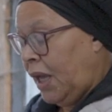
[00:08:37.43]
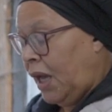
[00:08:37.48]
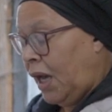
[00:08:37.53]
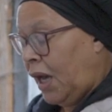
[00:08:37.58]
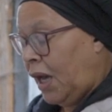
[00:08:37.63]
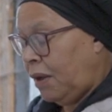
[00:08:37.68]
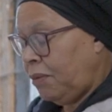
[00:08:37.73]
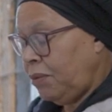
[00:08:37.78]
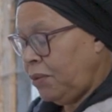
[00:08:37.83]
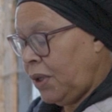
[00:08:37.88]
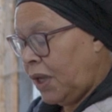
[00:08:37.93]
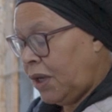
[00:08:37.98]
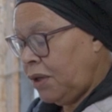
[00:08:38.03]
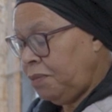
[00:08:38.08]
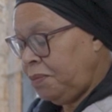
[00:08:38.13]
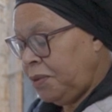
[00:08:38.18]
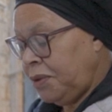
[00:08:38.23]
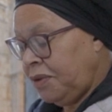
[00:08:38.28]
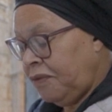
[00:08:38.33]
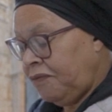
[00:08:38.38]
I will
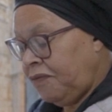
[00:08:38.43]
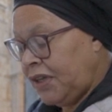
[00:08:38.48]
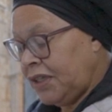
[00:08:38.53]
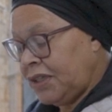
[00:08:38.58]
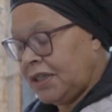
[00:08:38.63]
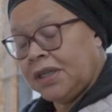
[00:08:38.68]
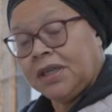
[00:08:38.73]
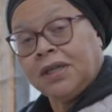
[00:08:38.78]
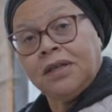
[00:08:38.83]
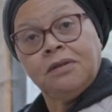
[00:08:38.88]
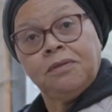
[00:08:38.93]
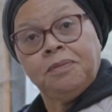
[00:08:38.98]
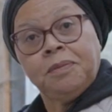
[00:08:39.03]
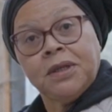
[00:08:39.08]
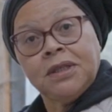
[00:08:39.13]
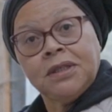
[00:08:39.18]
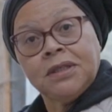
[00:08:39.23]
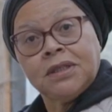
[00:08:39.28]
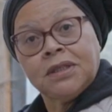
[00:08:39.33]
open the vent a little bit